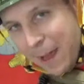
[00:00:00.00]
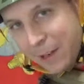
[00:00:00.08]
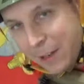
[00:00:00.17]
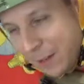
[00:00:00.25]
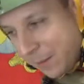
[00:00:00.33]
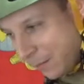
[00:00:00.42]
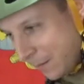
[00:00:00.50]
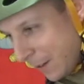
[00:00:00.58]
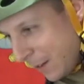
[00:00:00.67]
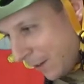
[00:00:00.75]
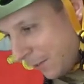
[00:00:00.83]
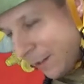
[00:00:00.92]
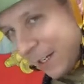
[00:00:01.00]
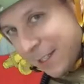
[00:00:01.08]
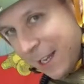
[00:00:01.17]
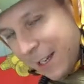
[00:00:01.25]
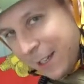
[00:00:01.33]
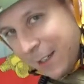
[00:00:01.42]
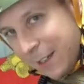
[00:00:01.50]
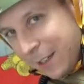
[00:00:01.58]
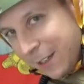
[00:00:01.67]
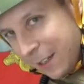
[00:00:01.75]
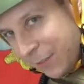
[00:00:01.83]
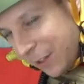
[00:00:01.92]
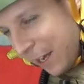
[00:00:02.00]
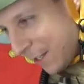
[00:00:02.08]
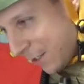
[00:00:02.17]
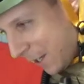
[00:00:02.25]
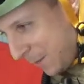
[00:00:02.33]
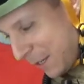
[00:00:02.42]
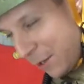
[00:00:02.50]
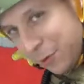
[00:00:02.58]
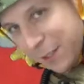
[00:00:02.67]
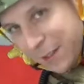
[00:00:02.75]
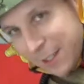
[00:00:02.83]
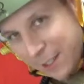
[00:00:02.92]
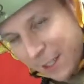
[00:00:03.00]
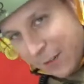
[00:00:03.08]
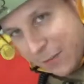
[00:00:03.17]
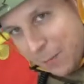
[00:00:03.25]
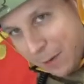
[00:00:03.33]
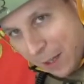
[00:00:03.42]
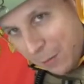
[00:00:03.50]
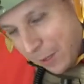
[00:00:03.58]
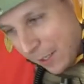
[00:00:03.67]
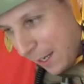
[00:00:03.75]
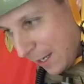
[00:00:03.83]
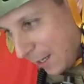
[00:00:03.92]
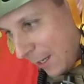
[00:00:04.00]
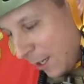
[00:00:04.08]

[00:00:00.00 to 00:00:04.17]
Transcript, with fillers: how to reset it. If you guys are going to be using this stuff, you probably want to get